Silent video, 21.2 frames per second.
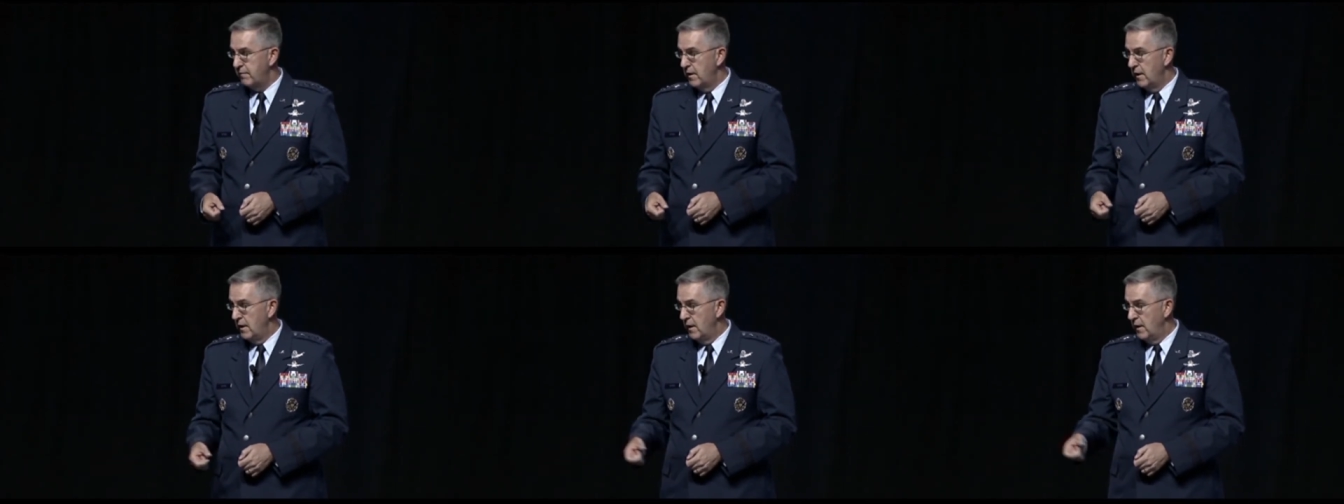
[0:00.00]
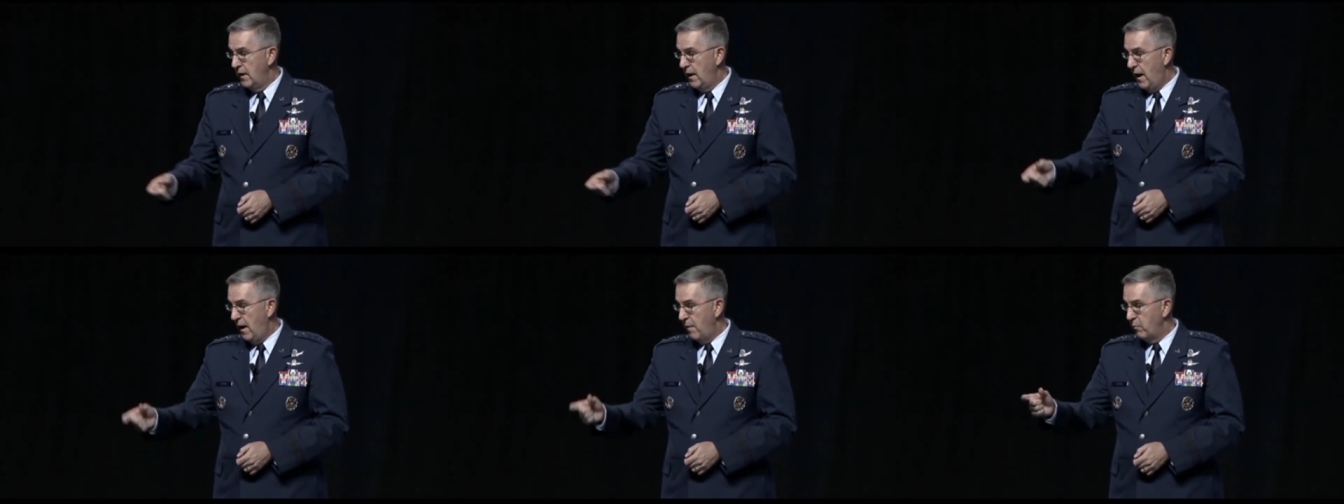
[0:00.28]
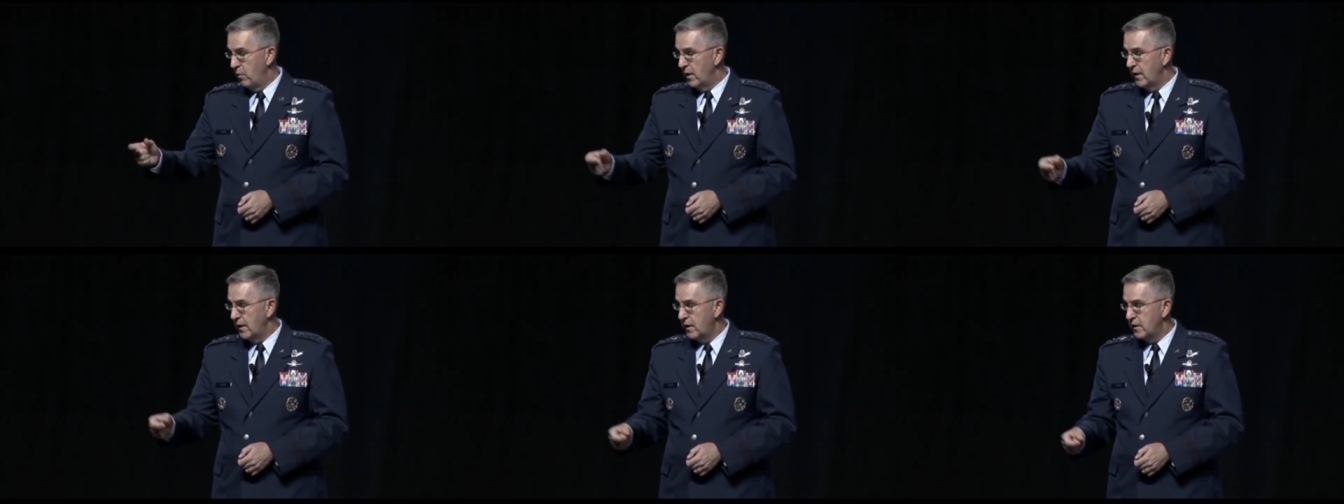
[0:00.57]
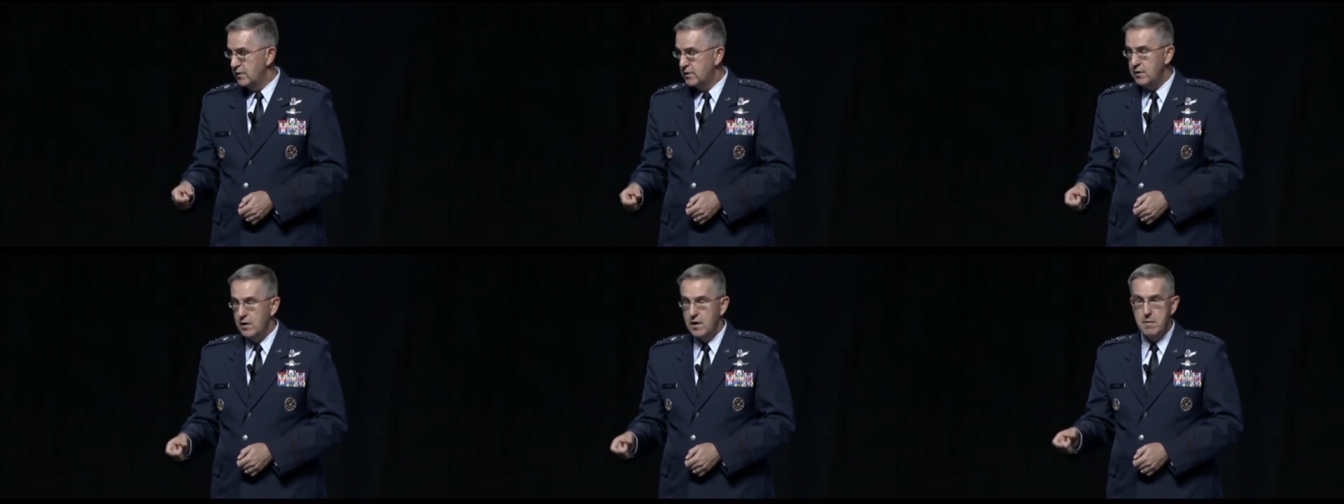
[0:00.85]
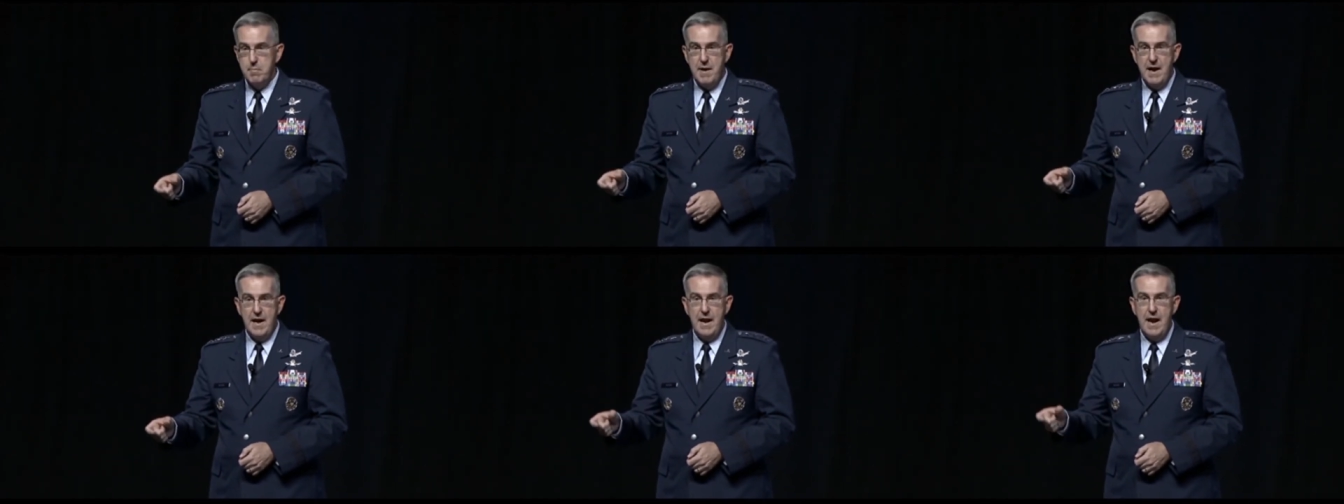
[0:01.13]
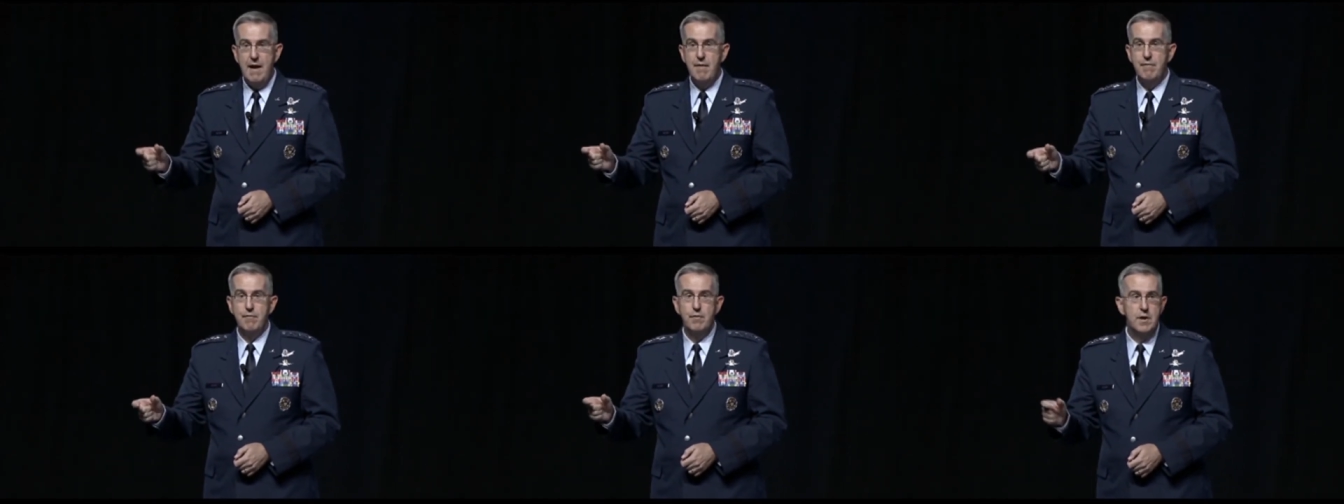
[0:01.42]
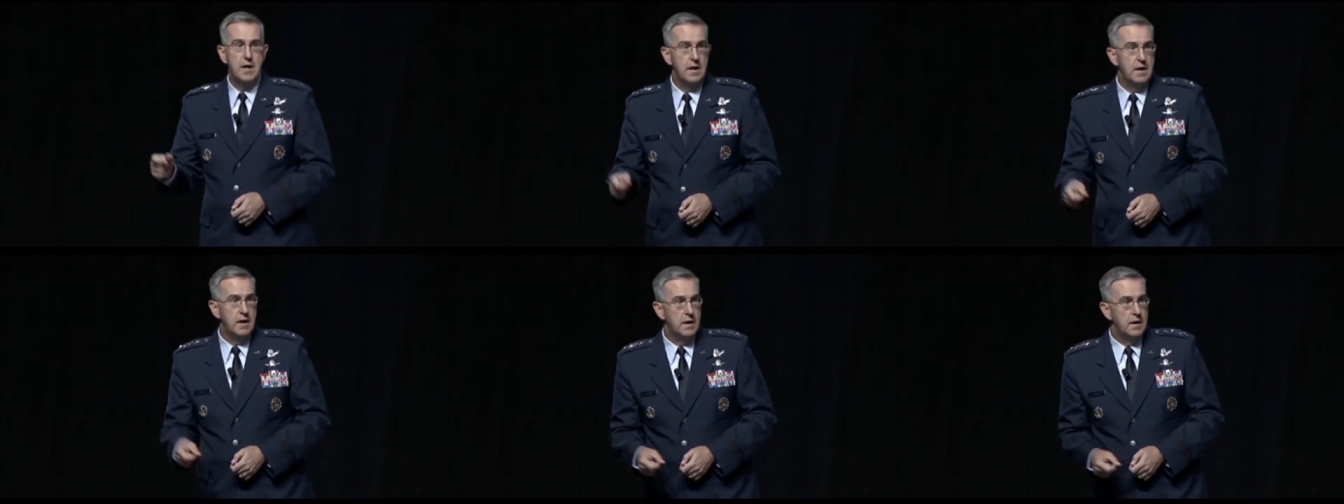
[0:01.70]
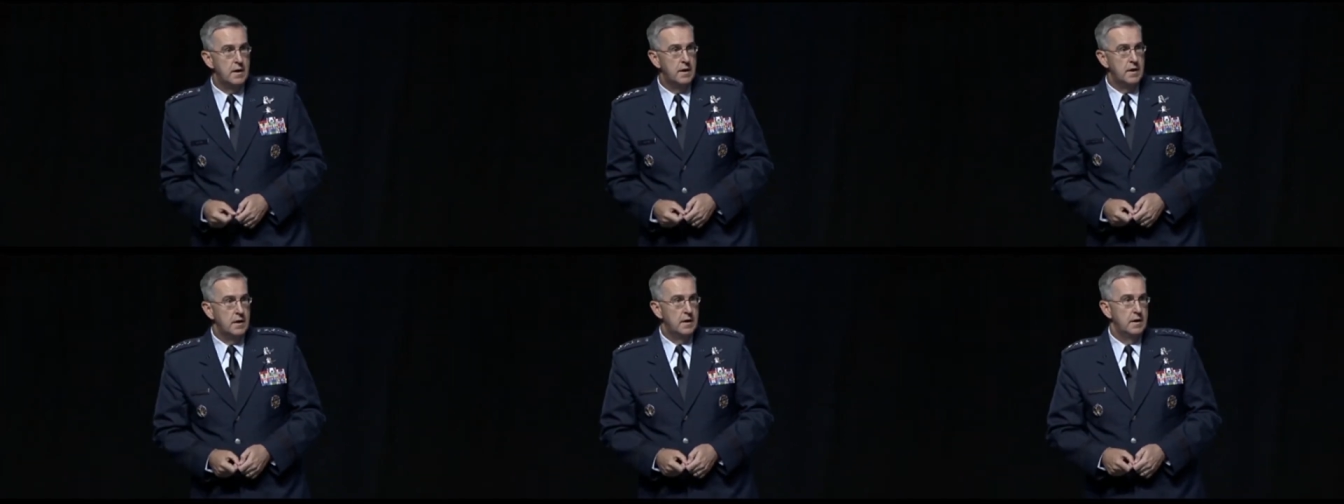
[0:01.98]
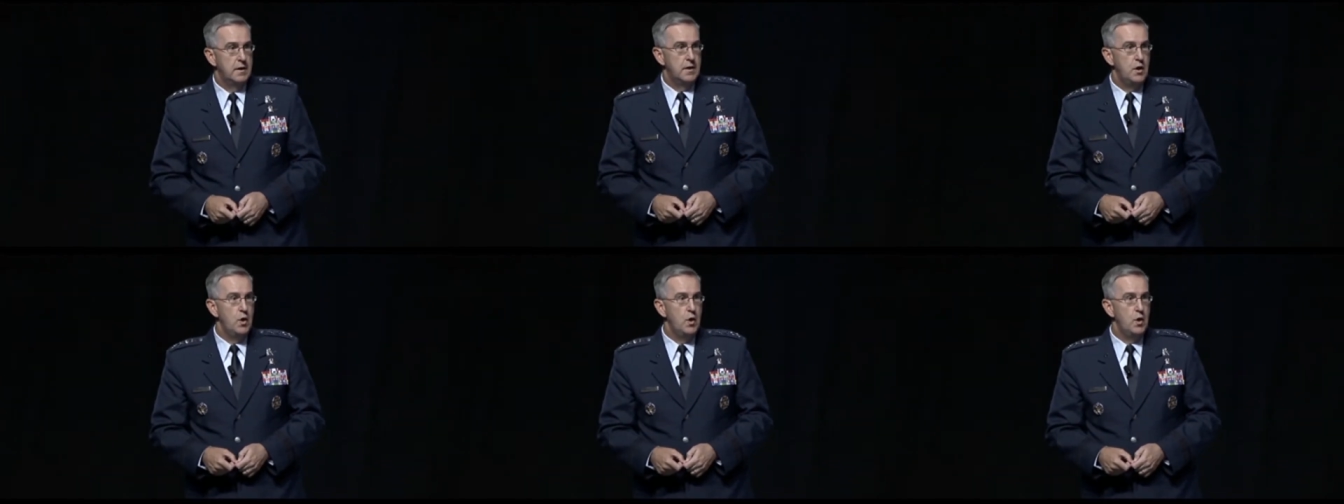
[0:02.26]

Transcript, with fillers: off. I'm really concerned about every